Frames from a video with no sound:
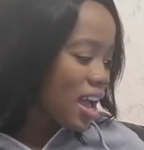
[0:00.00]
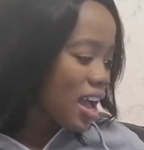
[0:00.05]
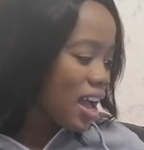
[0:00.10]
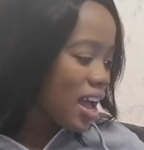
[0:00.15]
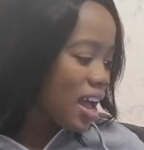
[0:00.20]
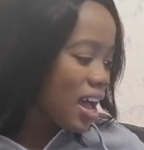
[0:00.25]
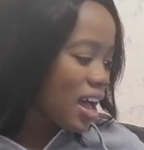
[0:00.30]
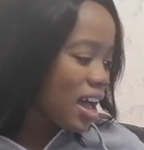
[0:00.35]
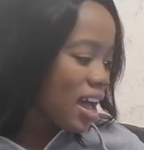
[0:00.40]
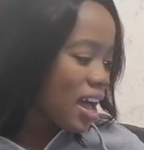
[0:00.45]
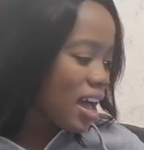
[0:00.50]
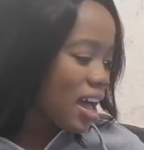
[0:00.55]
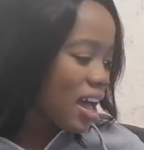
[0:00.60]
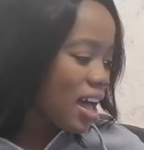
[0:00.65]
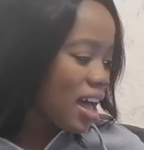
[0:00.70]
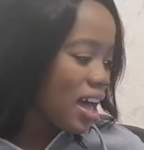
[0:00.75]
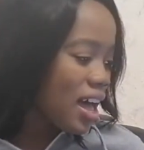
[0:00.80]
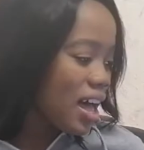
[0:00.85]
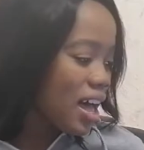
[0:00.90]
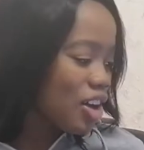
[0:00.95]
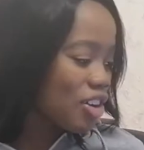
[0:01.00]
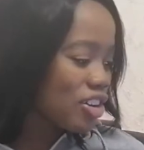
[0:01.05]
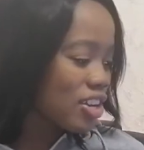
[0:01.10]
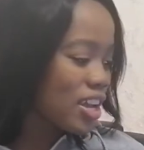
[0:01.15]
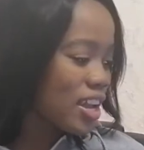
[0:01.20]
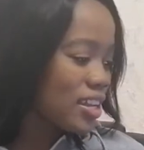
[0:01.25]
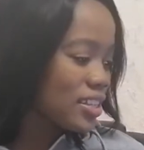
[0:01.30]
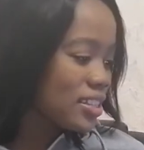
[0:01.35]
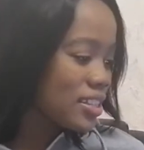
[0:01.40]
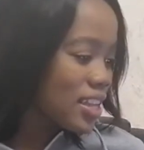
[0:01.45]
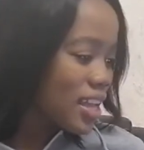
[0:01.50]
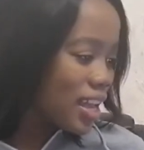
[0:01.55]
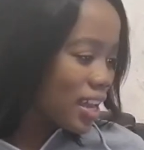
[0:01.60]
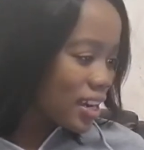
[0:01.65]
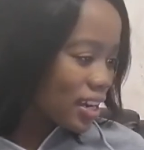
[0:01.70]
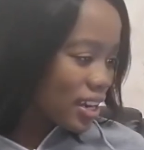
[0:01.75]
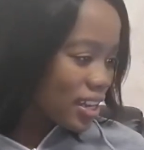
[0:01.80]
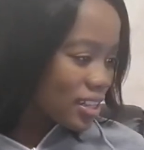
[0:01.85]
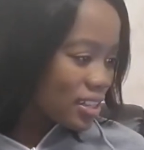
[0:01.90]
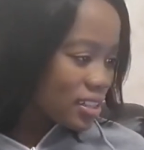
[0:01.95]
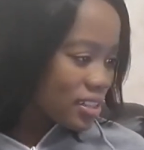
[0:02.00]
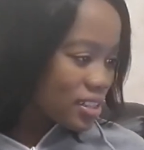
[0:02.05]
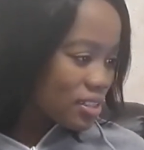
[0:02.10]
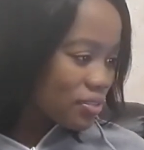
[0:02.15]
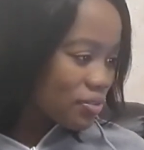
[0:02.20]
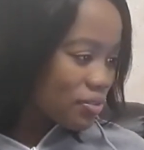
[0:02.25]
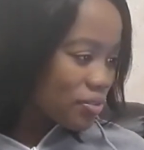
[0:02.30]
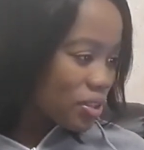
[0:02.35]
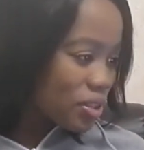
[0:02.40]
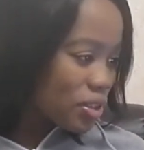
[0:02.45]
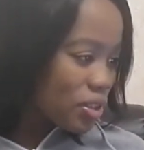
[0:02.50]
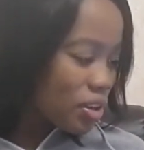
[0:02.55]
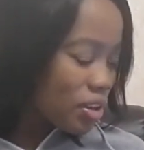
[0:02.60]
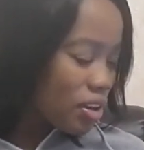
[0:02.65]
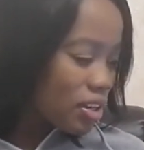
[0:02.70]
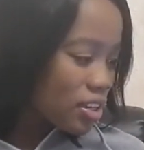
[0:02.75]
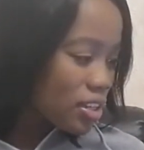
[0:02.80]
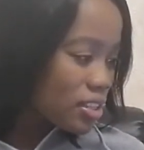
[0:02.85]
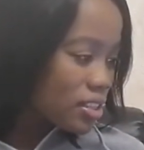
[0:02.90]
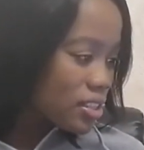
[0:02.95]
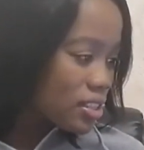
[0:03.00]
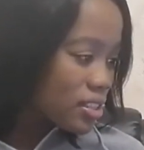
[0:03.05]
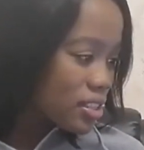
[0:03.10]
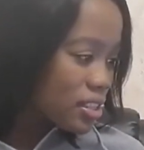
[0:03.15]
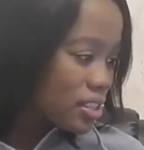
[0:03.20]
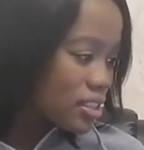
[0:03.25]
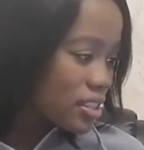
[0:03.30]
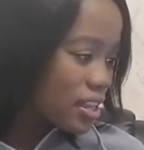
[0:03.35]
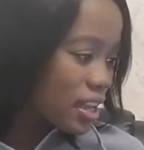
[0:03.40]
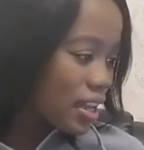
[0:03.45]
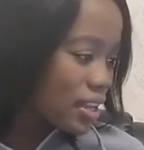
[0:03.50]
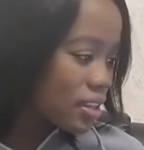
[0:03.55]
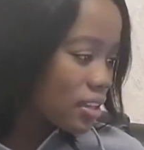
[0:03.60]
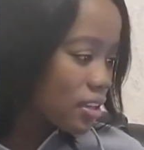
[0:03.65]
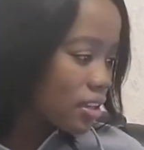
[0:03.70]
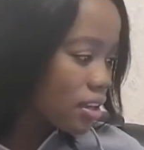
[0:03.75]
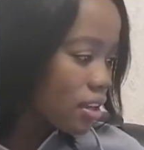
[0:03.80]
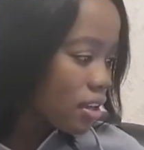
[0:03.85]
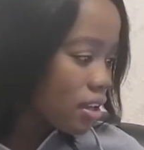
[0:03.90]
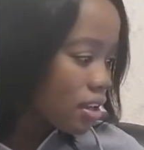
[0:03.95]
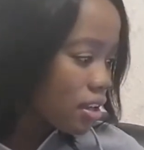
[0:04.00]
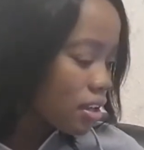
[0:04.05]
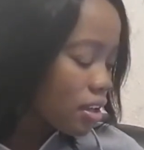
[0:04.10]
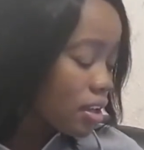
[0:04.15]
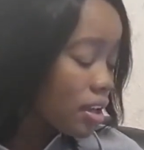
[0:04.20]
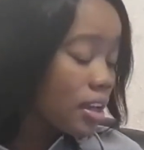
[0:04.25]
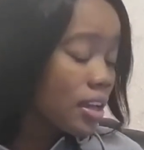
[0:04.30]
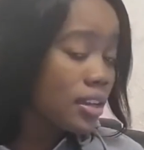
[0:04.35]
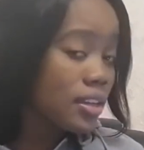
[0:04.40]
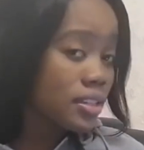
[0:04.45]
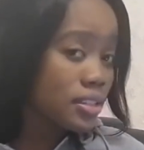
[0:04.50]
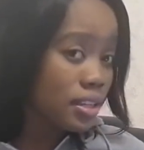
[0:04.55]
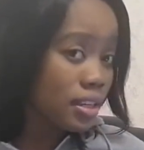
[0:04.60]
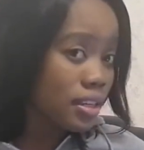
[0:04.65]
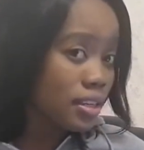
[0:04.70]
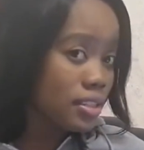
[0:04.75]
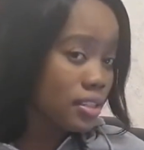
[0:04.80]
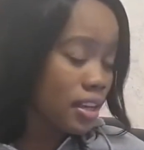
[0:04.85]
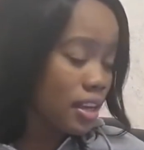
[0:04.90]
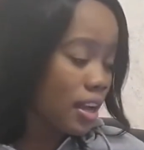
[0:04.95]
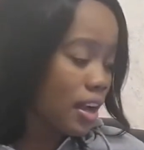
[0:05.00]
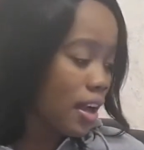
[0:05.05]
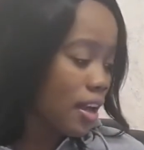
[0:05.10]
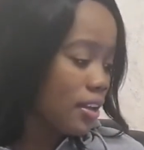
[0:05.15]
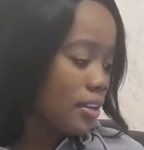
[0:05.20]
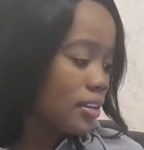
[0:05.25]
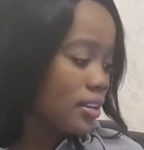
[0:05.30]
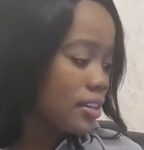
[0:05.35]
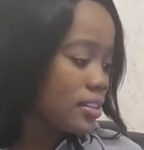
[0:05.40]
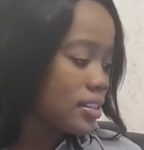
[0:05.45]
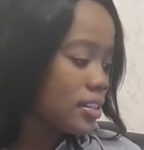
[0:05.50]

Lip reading: Okay, Terence V. Collins is like, he's a guy.